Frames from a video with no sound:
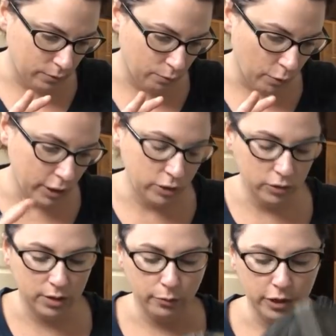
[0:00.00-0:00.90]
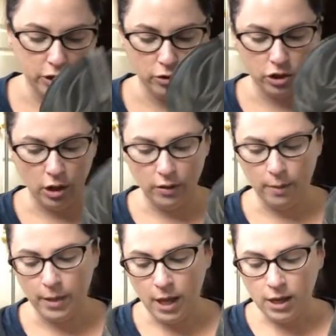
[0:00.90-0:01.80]
want to do some research on
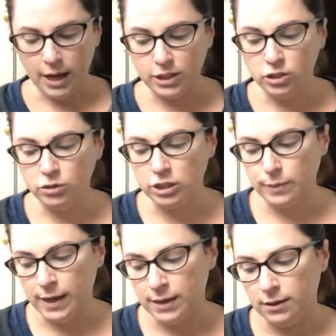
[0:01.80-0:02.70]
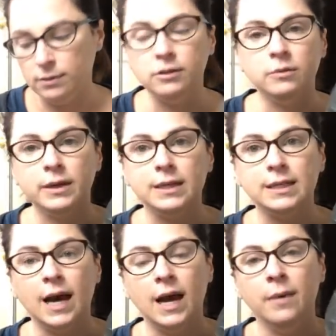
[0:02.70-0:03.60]
them. I do spend a little bit of
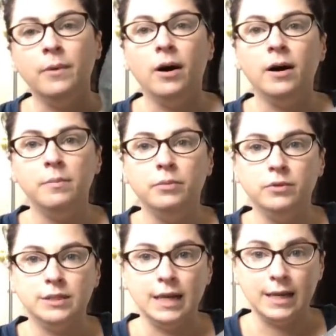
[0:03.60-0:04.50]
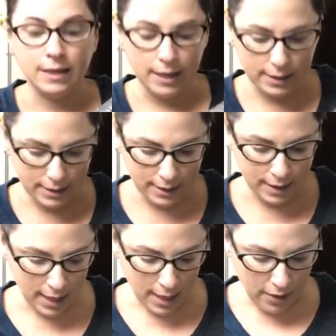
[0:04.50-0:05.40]
time on boots like this
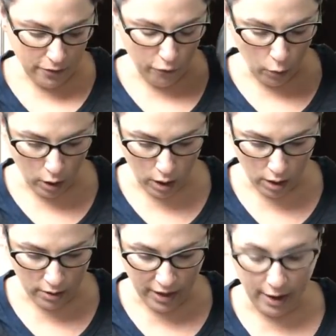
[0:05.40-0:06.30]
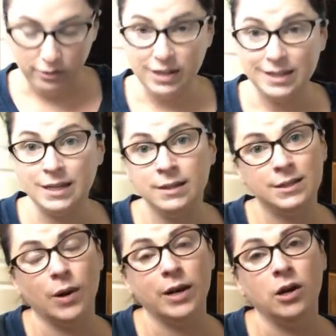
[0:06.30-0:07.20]
for that reason,
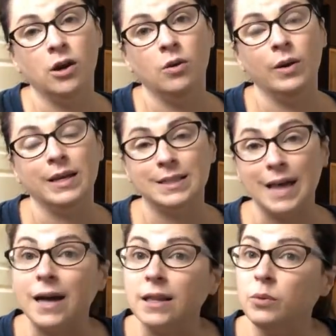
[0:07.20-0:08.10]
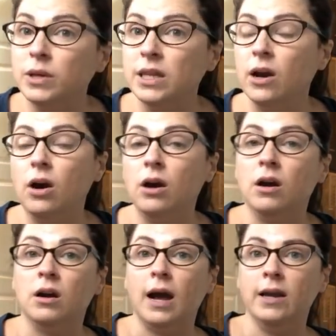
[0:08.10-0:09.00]
so I know exactly what they
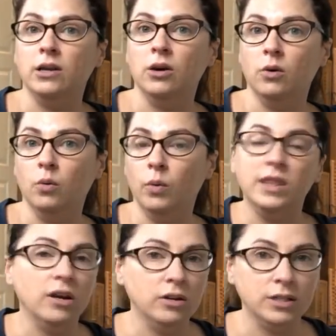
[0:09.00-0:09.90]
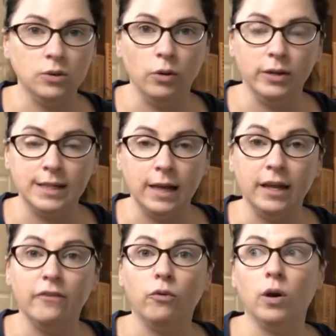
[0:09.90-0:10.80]
are, I know what they're
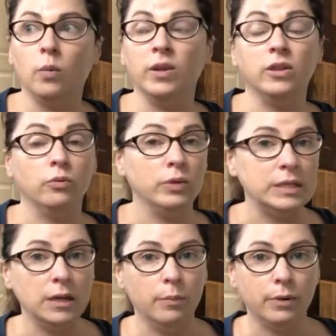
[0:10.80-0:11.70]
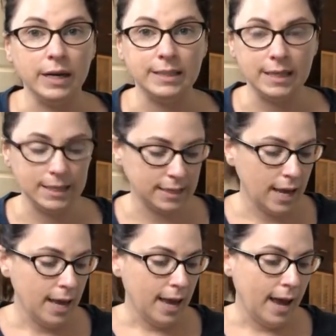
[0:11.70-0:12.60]
selling for, what their retail price is,
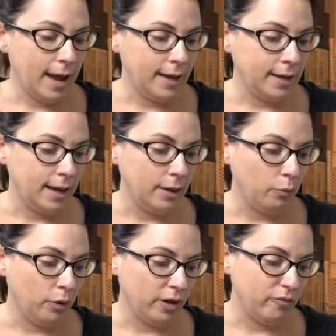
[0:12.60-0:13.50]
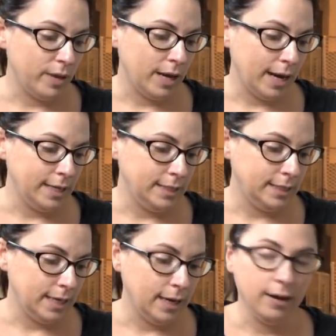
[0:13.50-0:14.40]
and it will give me an
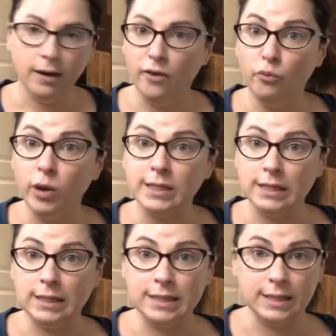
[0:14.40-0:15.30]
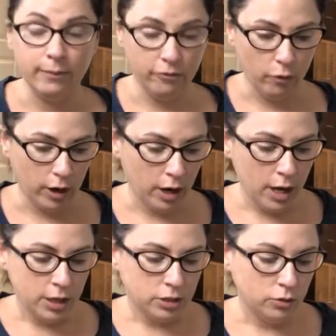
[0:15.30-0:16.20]
idea of what to list them for.
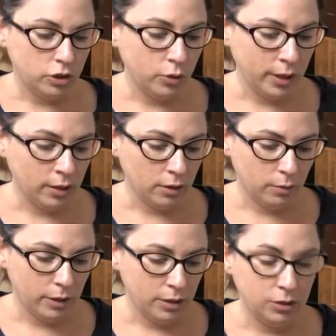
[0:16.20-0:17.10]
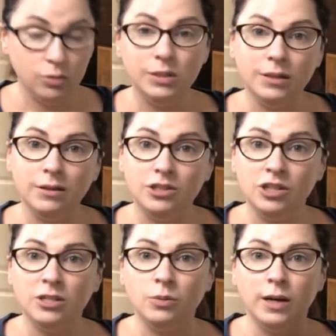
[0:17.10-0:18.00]
So doing a little bit of due
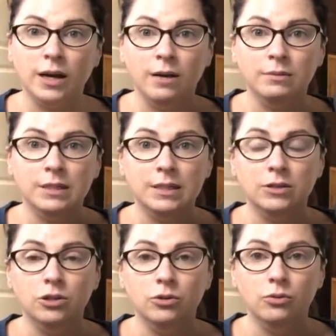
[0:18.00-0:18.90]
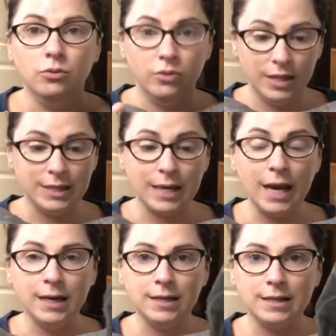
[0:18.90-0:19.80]
diligence when it comes to this
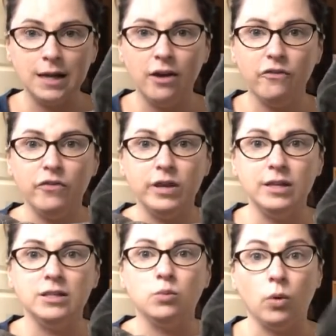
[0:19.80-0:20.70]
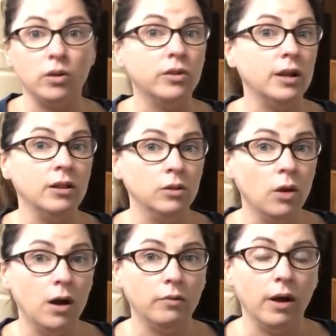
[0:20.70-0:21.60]
kind of stuff is worth it in the
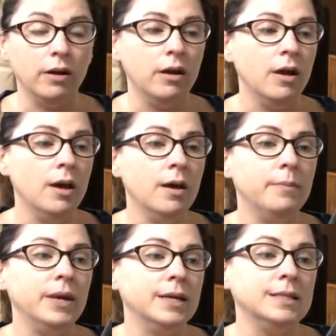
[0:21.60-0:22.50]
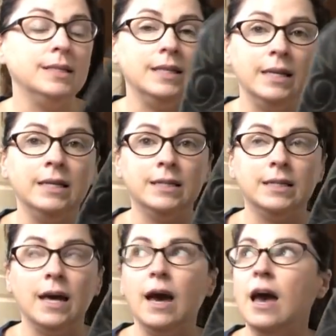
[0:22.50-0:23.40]
long run, because
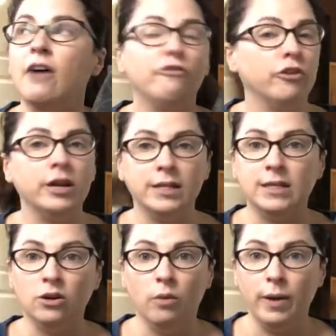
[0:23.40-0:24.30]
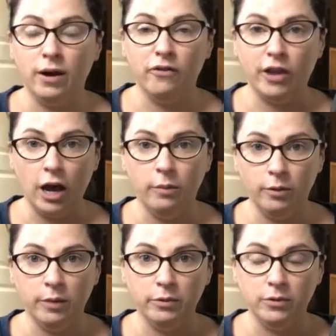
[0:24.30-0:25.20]
these, every single pair of
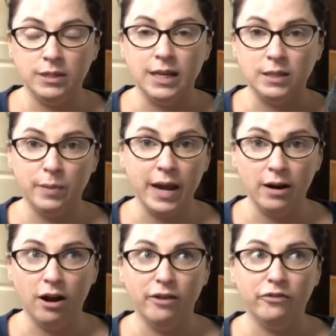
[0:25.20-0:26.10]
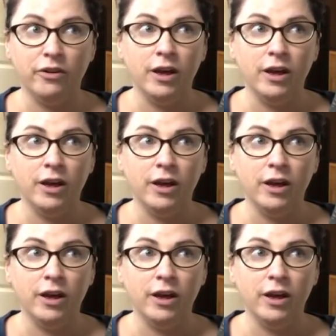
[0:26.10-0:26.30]
cowboy boots has paid off